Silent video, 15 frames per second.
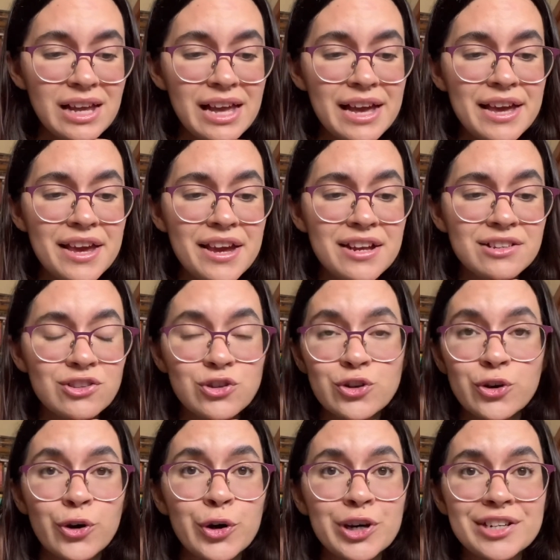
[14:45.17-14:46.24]
in
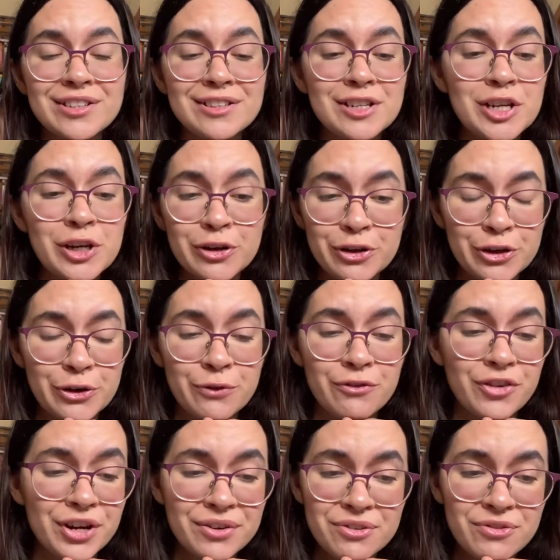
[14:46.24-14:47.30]
stores near you
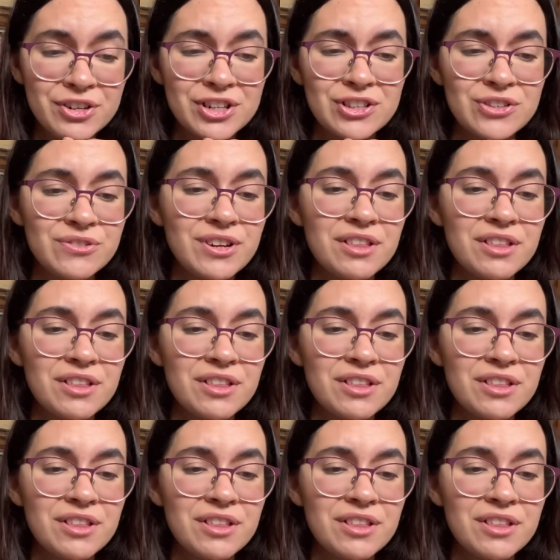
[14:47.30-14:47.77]
very, very soon.